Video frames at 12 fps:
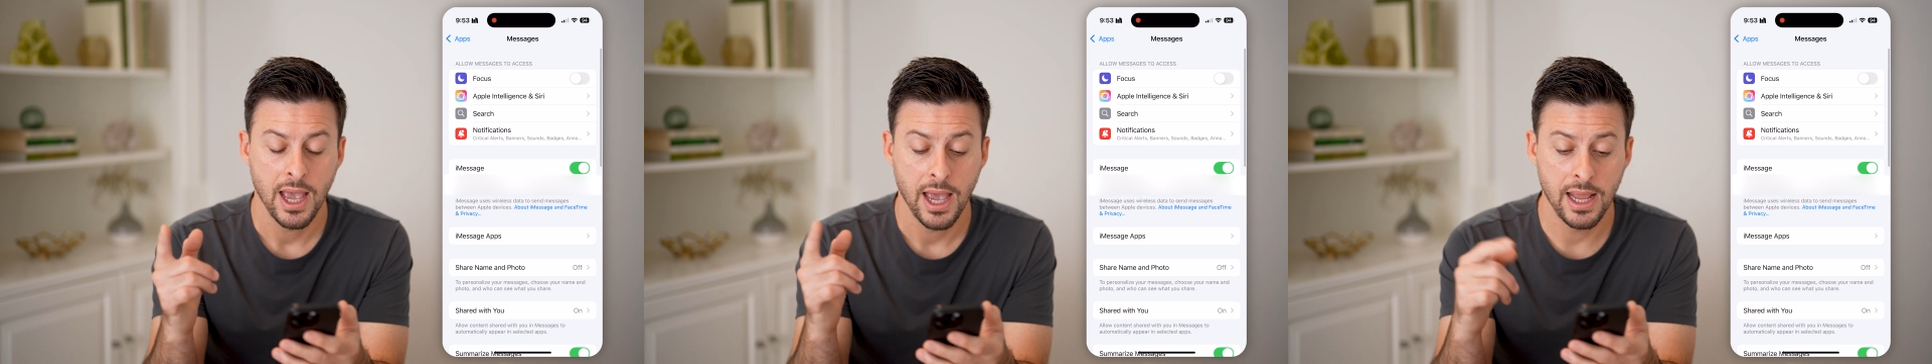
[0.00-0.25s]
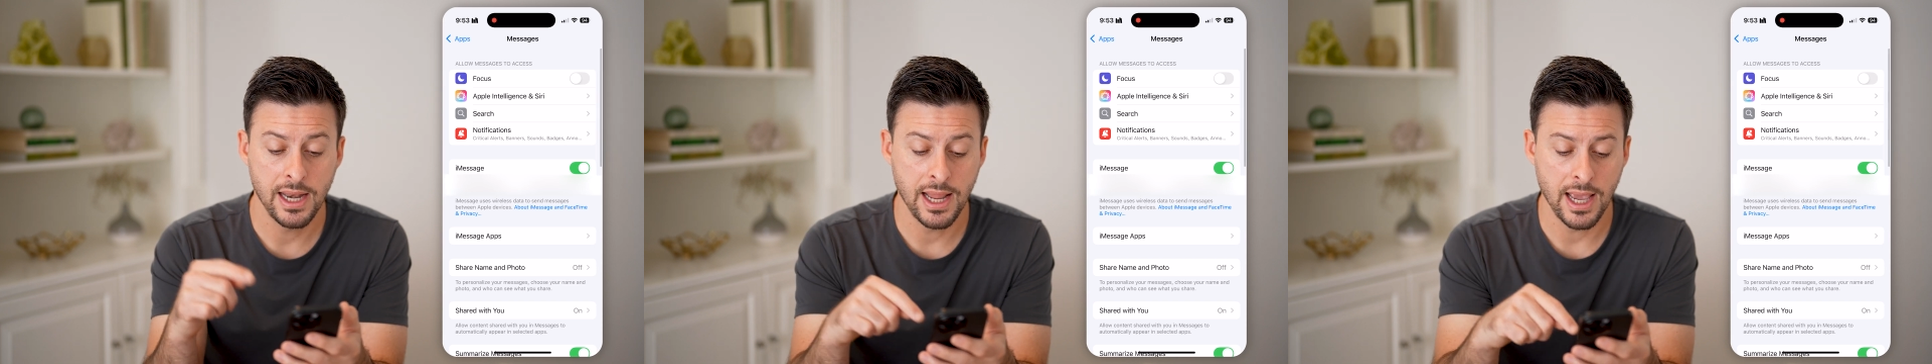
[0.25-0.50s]

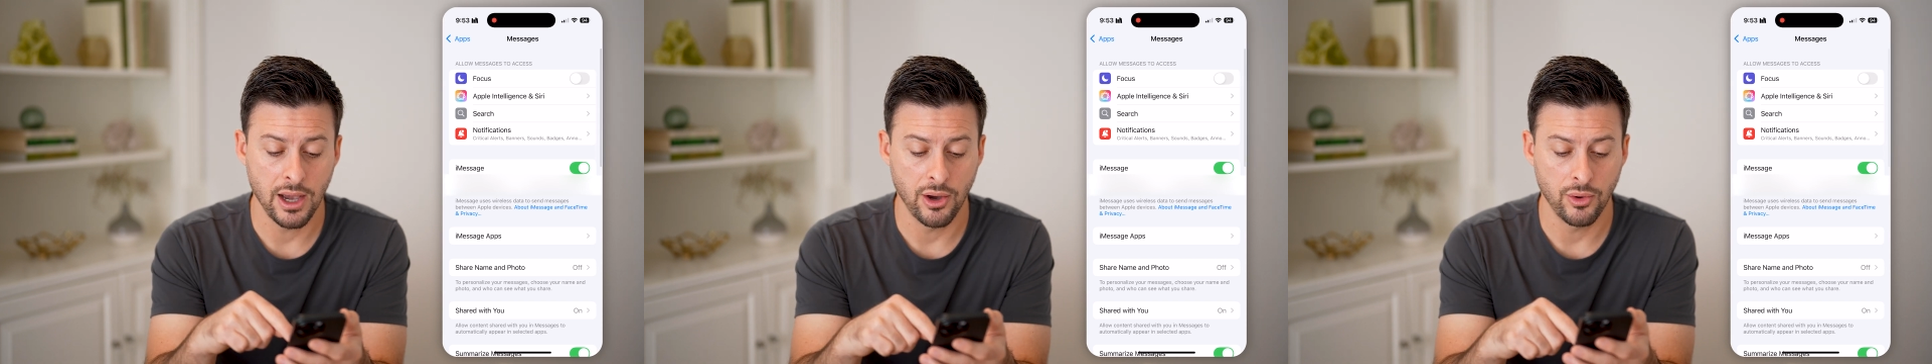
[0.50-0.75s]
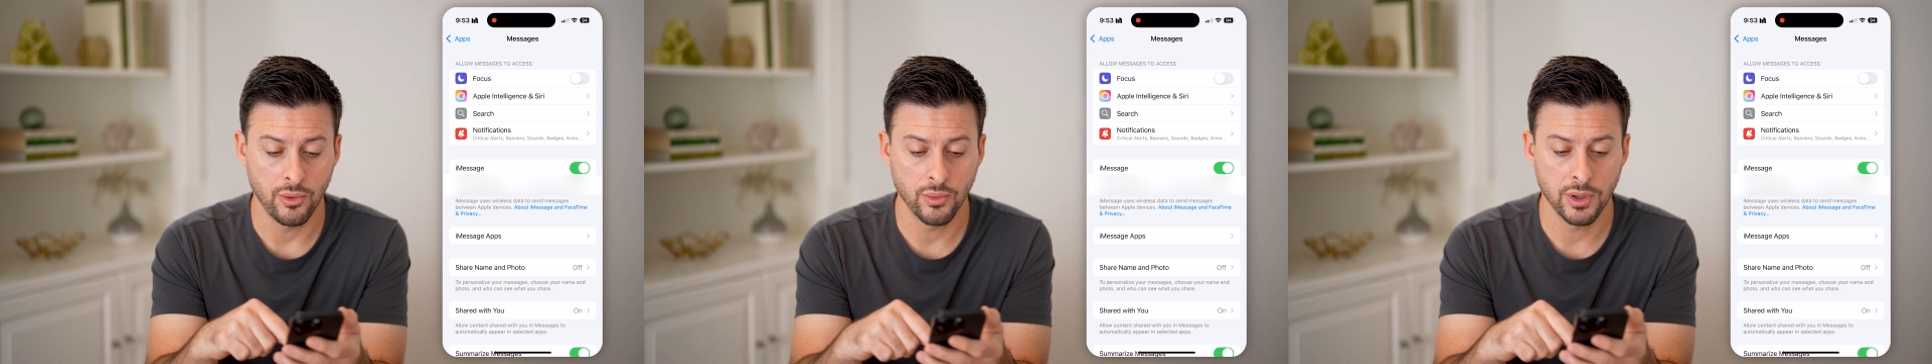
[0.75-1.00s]
And
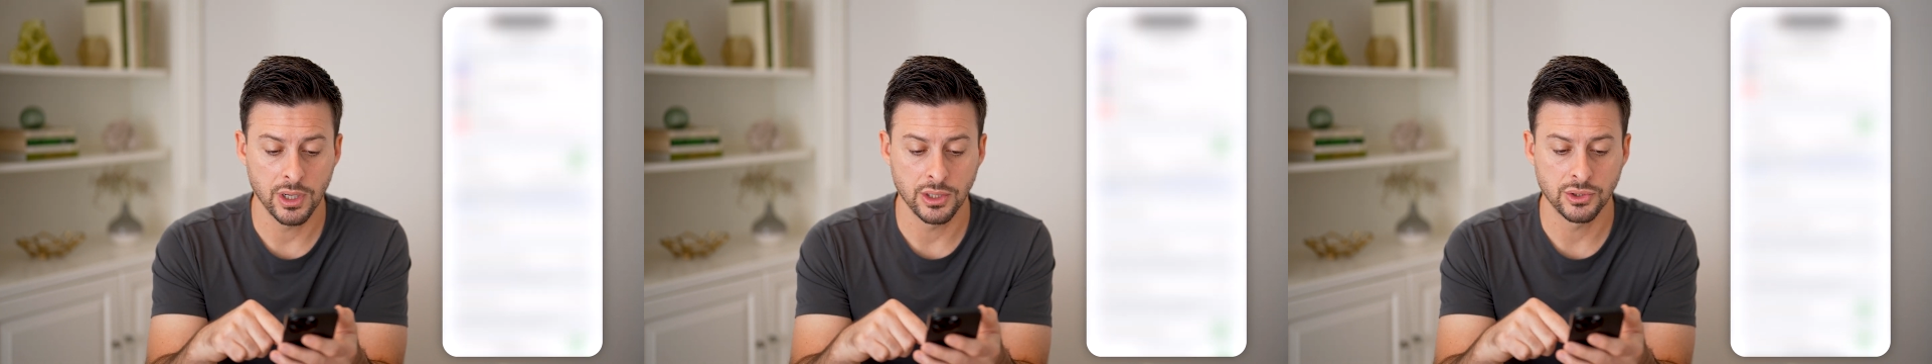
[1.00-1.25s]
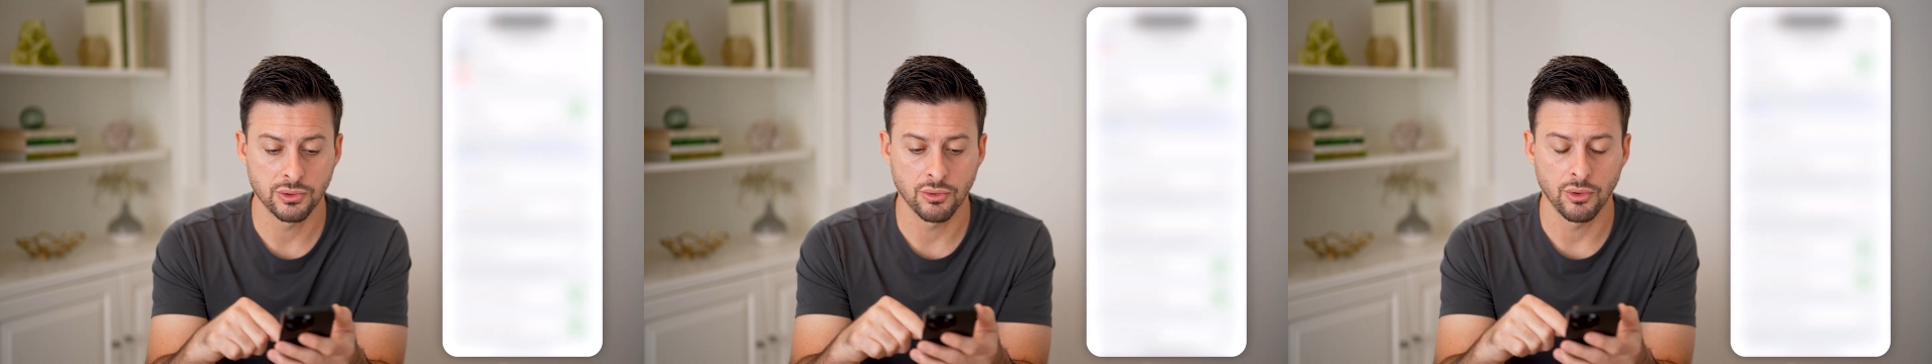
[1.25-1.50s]
now we're going to
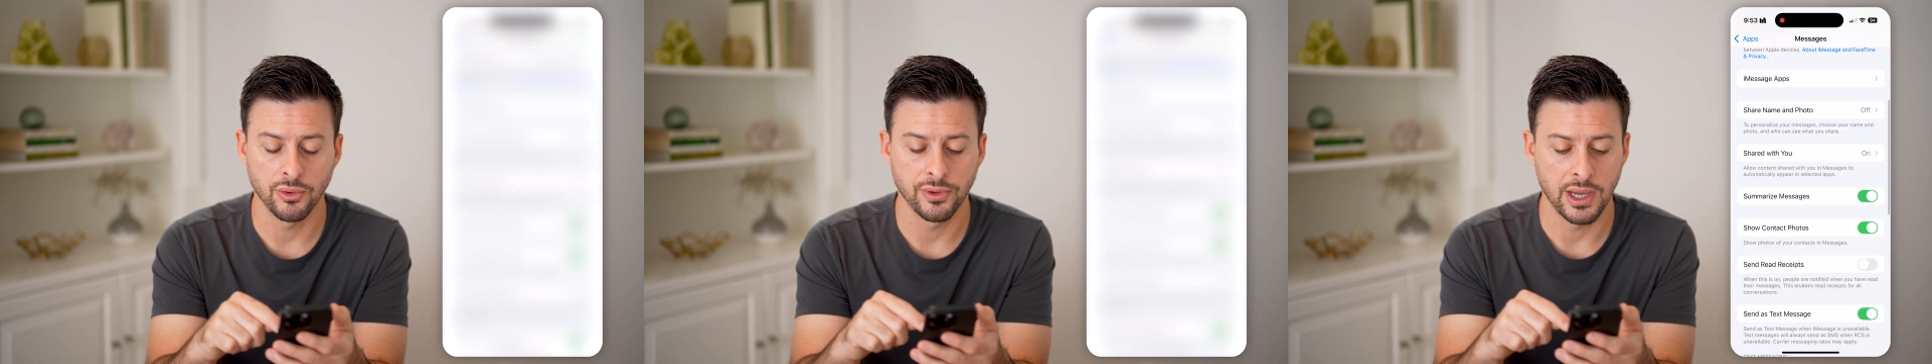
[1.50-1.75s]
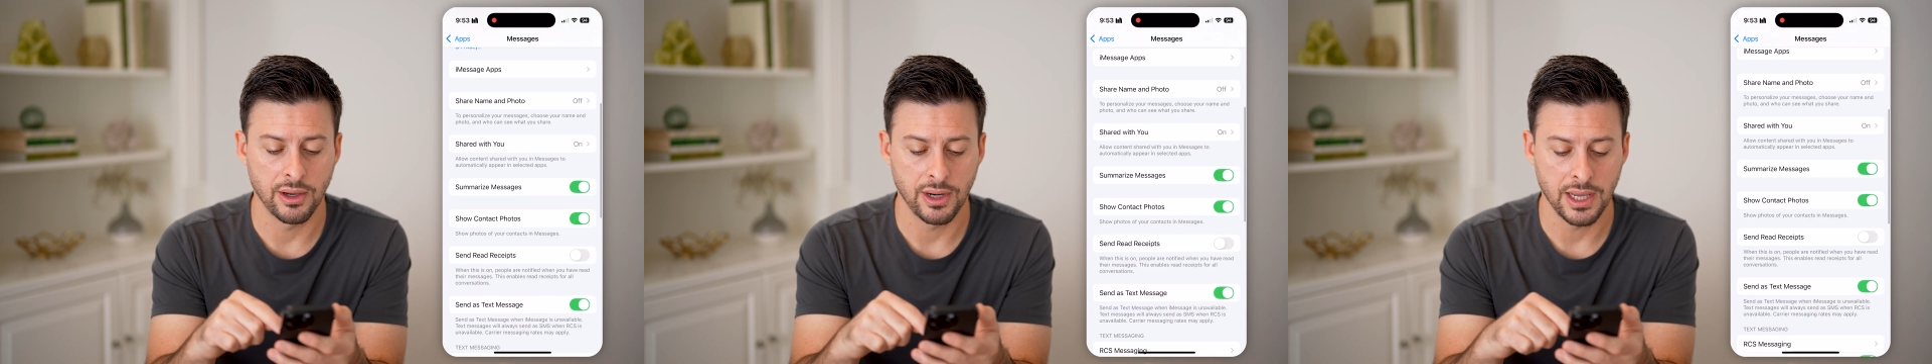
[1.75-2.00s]
scroll
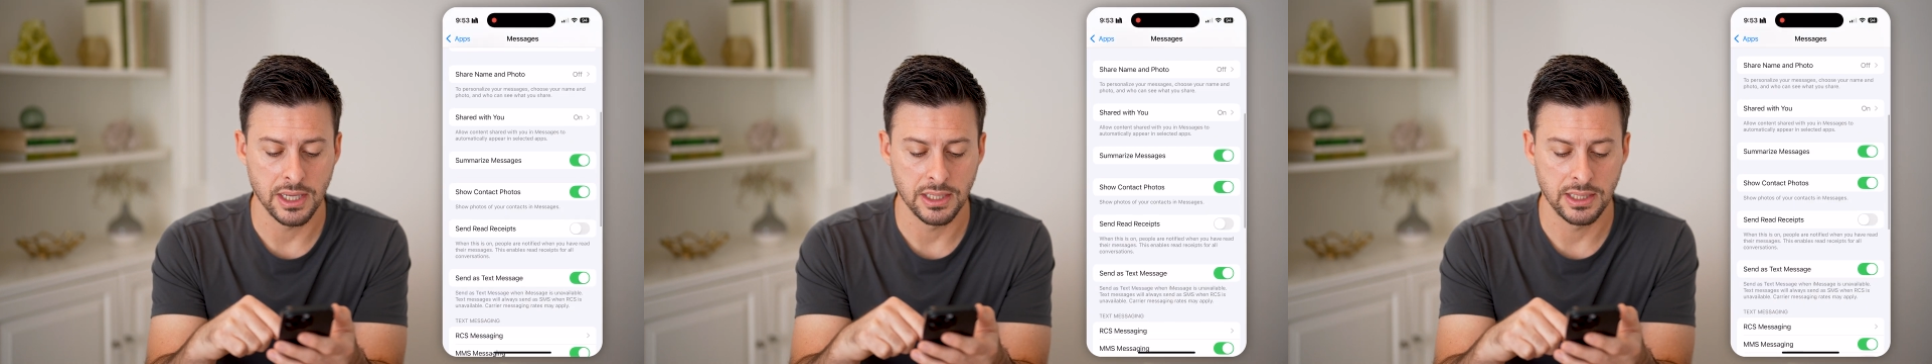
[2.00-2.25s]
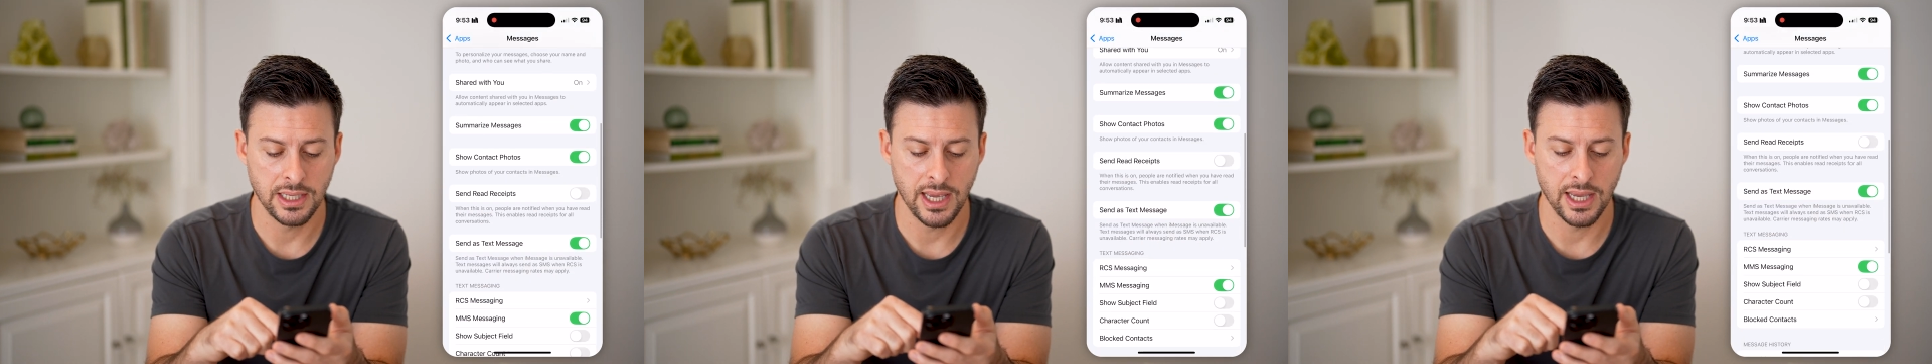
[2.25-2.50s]
down
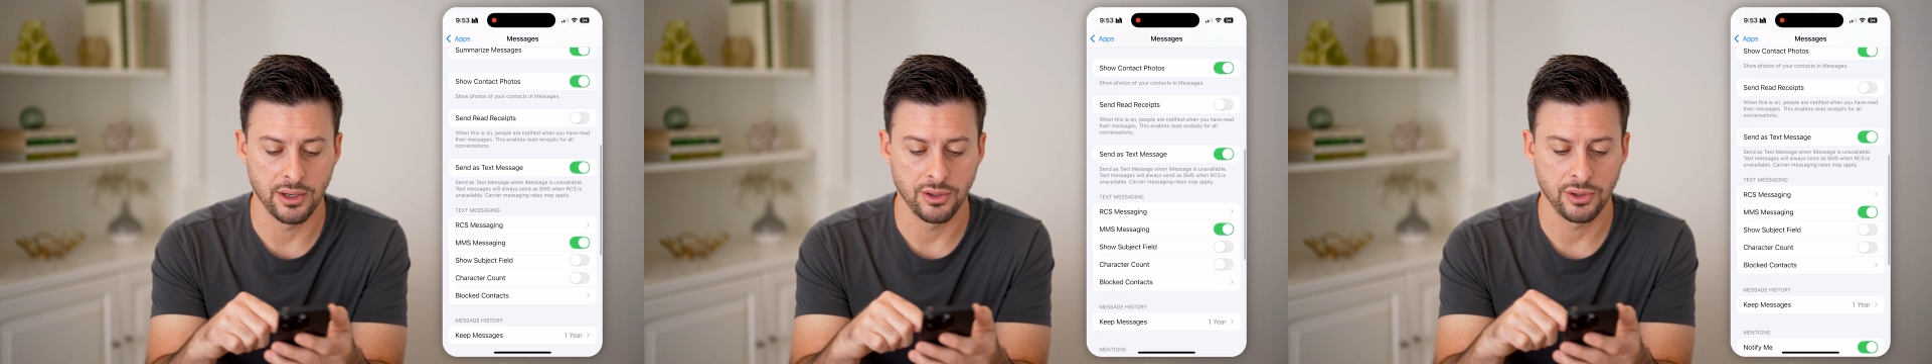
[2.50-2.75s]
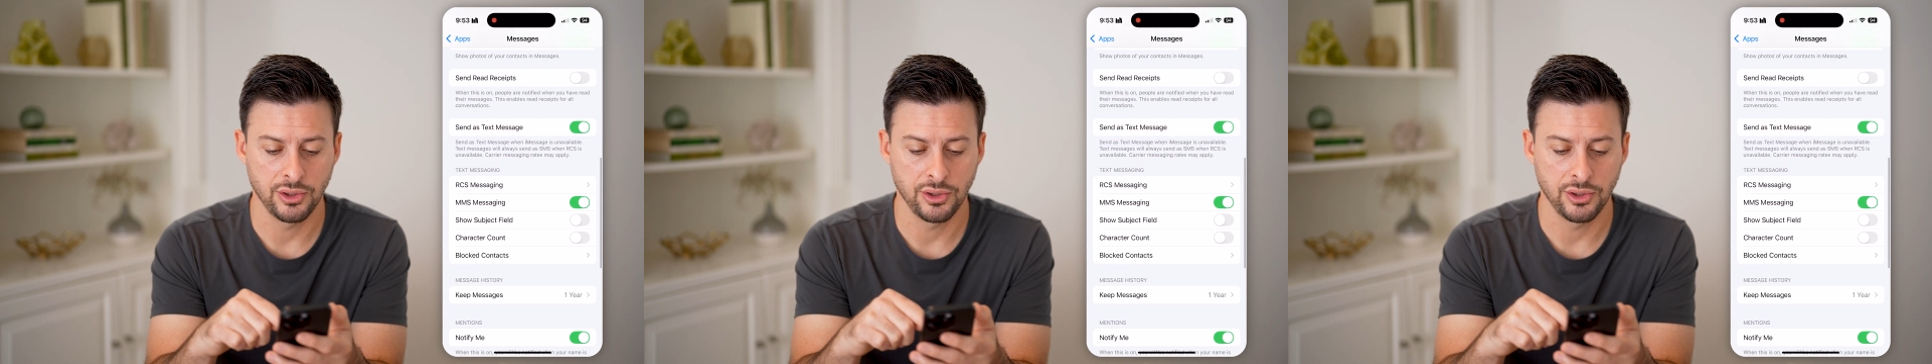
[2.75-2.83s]
again.